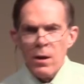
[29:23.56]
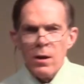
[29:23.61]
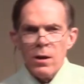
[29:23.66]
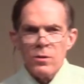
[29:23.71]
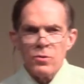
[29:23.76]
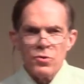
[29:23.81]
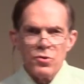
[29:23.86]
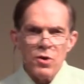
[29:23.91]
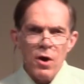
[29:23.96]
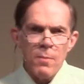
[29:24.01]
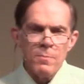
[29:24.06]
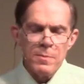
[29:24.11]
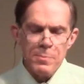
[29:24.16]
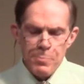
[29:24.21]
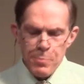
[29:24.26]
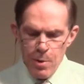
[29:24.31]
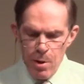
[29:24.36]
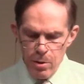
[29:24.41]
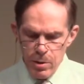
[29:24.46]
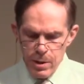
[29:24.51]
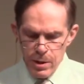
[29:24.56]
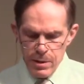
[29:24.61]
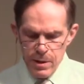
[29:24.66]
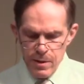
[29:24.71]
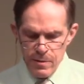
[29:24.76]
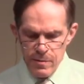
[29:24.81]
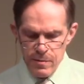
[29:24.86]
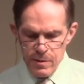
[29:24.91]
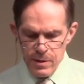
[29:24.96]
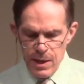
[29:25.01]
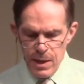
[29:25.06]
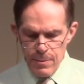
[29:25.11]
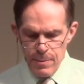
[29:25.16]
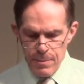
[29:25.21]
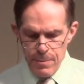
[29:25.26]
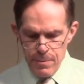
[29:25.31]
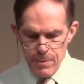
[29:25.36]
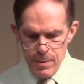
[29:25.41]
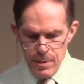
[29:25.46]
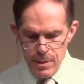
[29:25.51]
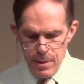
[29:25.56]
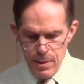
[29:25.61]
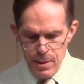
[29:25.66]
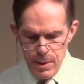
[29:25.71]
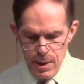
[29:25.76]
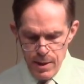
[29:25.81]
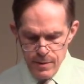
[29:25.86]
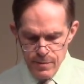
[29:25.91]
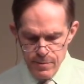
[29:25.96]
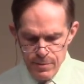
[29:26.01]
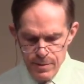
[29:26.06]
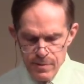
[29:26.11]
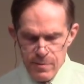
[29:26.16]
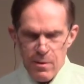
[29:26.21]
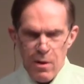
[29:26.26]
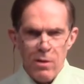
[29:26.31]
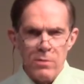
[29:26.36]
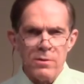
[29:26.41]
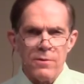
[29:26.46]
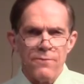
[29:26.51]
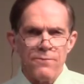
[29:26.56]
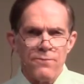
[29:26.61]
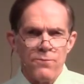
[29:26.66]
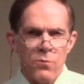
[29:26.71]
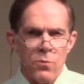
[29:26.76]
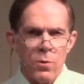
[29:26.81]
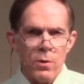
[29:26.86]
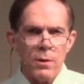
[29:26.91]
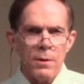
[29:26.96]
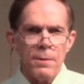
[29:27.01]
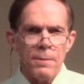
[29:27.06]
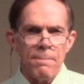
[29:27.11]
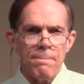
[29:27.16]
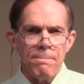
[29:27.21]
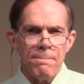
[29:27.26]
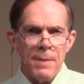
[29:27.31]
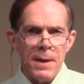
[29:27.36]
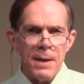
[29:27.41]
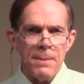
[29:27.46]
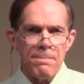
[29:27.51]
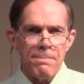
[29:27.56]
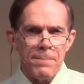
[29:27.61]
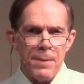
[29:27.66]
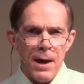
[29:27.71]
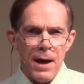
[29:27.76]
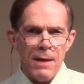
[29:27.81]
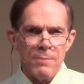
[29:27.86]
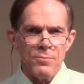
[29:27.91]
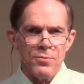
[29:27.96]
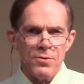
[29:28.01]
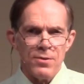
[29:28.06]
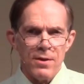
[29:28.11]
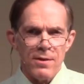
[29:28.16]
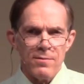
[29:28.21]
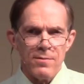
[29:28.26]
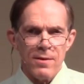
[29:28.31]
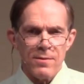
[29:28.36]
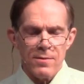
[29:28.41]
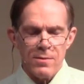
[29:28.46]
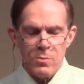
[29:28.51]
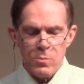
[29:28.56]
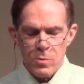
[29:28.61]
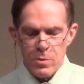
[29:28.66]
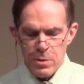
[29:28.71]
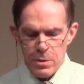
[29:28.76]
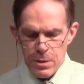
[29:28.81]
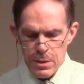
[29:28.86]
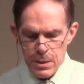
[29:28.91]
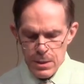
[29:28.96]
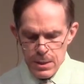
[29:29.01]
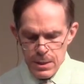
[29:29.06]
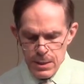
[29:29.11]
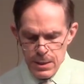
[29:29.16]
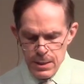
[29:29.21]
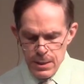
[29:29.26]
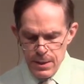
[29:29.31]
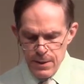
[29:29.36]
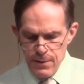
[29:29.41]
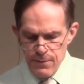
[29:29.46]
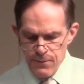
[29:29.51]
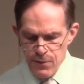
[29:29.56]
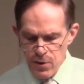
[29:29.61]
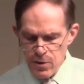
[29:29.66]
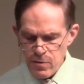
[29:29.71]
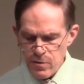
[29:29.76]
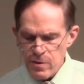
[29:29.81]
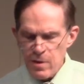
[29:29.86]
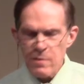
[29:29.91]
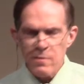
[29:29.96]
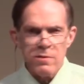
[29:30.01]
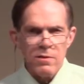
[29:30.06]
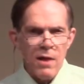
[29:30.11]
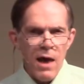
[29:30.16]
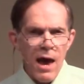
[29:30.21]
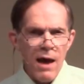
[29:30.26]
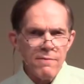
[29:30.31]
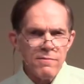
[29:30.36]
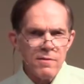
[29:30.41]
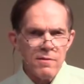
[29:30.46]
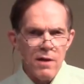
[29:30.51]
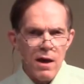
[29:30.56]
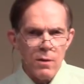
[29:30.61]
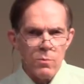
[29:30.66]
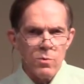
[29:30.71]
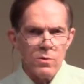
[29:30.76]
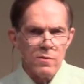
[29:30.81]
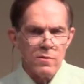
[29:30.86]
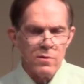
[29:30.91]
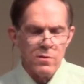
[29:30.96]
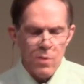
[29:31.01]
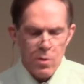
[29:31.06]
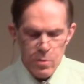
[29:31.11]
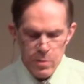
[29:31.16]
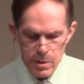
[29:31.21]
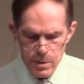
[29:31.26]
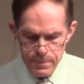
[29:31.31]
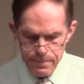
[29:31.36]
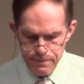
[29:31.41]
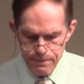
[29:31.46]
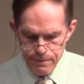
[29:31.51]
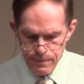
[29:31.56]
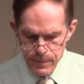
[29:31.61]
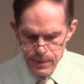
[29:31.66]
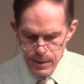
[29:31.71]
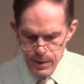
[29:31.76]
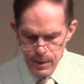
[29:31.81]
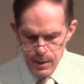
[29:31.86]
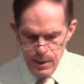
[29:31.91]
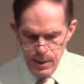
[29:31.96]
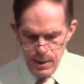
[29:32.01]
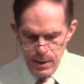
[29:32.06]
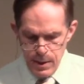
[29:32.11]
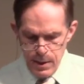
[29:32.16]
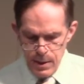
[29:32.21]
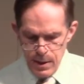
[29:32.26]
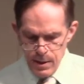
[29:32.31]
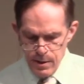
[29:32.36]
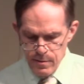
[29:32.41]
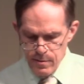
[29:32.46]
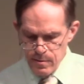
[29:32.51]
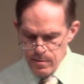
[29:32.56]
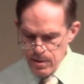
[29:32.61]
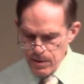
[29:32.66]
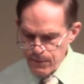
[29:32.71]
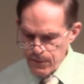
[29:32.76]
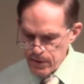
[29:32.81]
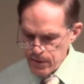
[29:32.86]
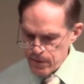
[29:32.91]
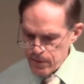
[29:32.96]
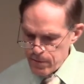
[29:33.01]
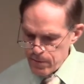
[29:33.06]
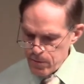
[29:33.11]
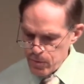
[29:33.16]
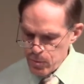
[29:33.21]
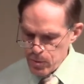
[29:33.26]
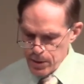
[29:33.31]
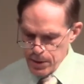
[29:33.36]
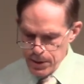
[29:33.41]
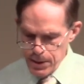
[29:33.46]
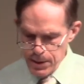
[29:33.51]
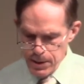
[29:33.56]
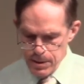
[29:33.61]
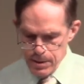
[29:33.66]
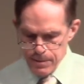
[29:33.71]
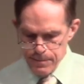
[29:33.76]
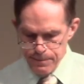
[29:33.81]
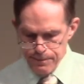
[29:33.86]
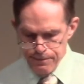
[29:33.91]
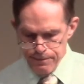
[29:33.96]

And Job's brokenness came as a result of four big bombshells, as it were. First, his livestock was stolen, and his servants were killed.